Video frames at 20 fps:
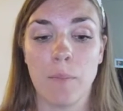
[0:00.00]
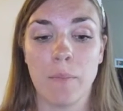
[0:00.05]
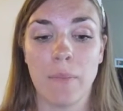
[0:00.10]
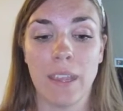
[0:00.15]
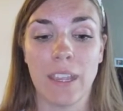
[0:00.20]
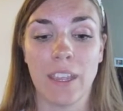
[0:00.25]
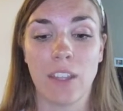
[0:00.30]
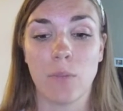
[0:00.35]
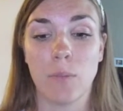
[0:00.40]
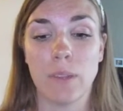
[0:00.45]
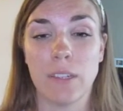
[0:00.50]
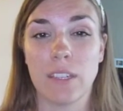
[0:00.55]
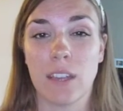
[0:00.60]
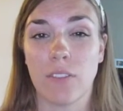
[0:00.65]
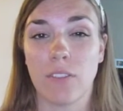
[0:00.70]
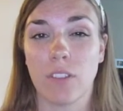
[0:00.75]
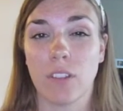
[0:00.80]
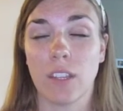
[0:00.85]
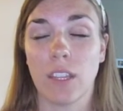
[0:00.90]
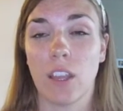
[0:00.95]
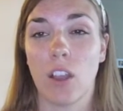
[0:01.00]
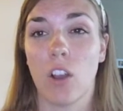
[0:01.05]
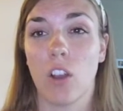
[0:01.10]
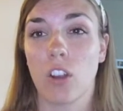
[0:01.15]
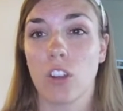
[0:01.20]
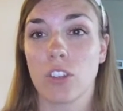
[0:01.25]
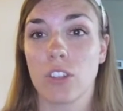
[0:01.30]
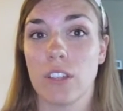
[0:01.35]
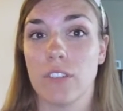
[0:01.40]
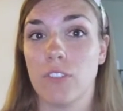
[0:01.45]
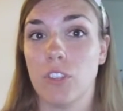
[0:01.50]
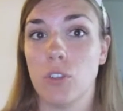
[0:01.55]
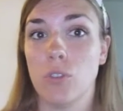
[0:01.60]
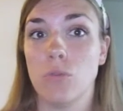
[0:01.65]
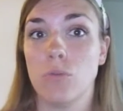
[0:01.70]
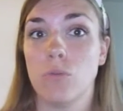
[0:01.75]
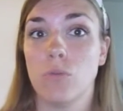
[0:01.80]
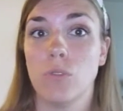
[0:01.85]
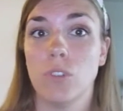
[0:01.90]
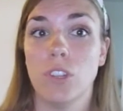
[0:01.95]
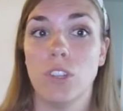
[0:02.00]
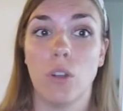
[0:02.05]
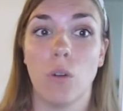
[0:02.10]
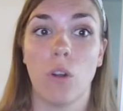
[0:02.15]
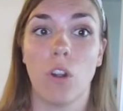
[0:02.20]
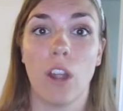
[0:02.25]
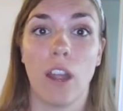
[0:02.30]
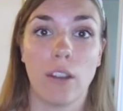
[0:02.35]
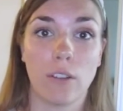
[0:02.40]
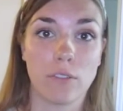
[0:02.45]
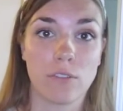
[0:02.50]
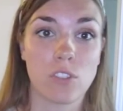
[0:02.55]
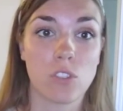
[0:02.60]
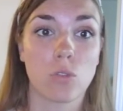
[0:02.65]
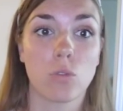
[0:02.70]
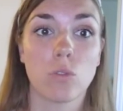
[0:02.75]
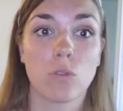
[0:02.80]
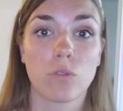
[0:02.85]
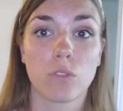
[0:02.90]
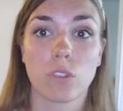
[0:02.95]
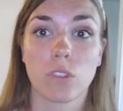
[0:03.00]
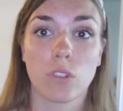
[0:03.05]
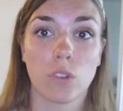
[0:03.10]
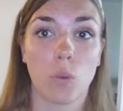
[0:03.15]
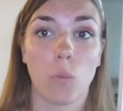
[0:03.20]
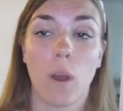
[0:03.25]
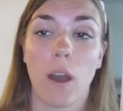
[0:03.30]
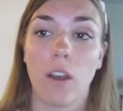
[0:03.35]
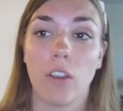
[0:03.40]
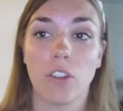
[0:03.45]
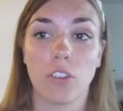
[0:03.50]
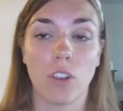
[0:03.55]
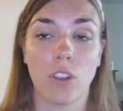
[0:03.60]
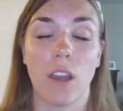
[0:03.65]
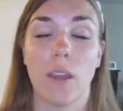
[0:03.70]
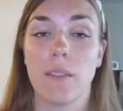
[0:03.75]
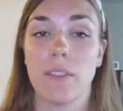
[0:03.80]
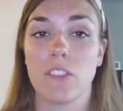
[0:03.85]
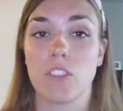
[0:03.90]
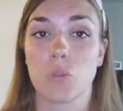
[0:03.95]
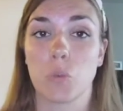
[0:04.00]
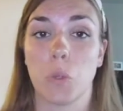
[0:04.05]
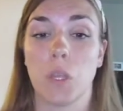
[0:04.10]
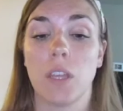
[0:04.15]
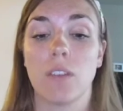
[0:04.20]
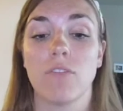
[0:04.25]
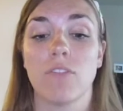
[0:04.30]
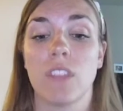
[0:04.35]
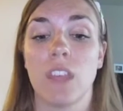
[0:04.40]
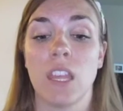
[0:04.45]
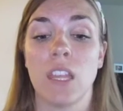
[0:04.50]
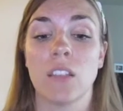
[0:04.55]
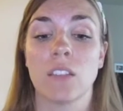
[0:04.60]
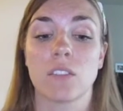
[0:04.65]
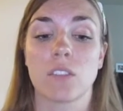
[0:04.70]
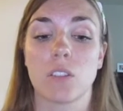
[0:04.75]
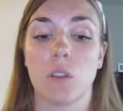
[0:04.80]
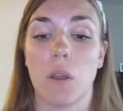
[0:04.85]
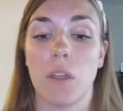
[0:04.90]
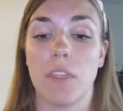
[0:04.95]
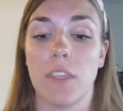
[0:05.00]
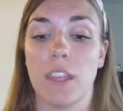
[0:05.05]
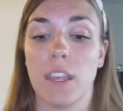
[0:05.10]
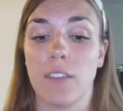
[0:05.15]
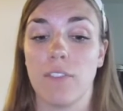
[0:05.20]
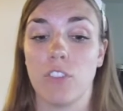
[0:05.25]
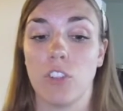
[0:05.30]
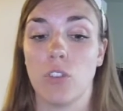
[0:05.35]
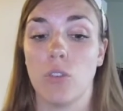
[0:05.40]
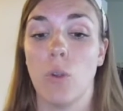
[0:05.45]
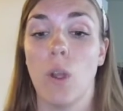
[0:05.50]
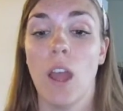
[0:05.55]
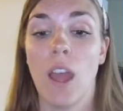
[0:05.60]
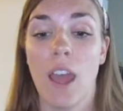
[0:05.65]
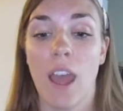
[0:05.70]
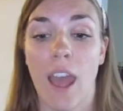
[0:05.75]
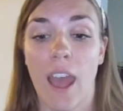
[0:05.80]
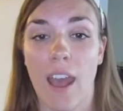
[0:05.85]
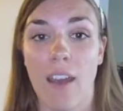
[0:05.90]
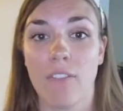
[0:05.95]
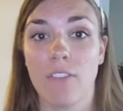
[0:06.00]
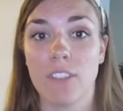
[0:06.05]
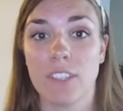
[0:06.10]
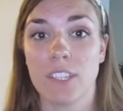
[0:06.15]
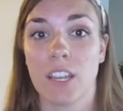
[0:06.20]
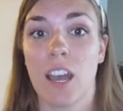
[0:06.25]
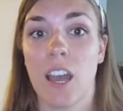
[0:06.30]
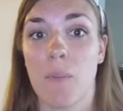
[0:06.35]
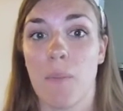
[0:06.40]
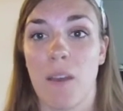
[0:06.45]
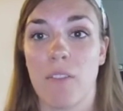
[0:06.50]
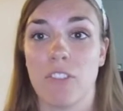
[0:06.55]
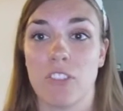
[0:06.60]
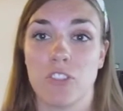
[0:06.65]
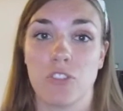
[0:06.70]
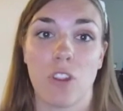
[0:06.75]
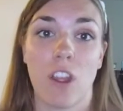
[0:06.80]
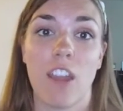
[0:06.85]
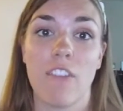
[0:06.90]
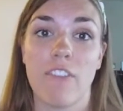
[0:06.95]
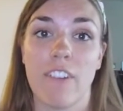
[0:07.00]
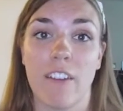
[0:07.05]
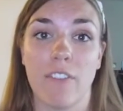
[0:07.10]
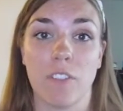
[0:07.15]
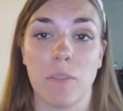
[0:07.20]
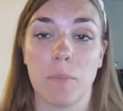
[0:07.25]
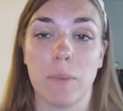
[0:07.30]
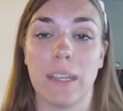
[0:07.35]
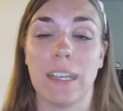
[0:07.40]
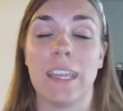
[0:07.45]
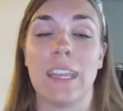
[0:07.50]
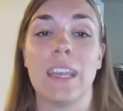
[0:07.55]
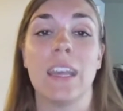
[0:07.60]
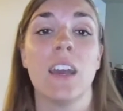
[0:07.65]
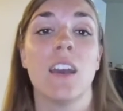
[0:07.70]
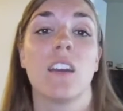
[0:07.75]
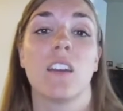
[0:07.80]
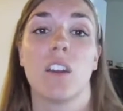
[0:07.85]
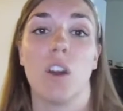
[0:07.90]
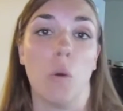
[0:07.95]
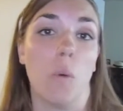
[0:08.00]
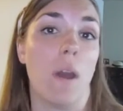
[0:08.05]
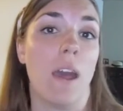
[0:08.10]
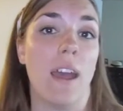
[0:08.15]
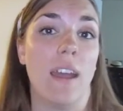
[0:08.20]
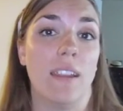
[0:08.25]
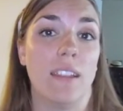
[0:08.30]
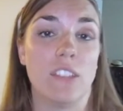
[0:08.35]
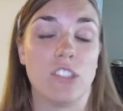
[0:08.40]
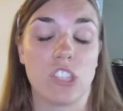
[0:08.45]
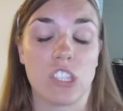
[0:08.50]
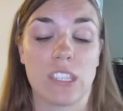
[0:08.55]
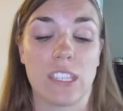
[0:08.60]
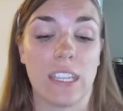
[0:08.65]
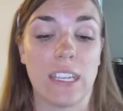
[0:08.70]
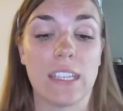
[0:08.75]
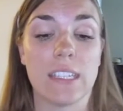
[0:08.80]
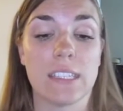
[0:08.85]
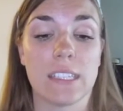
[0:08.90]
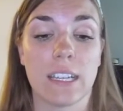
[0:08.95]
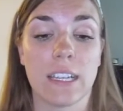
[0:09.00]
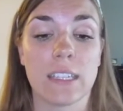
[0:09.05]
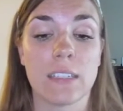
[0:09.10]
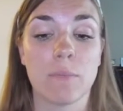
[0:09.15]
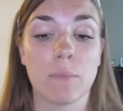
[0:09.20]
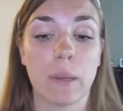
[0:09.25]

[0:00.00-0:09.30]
It could be definitely hard if you are out of school for a little while, you're not in the swing of things. So I think if you have the time, have the drive, have the money, go ahead and just get it done.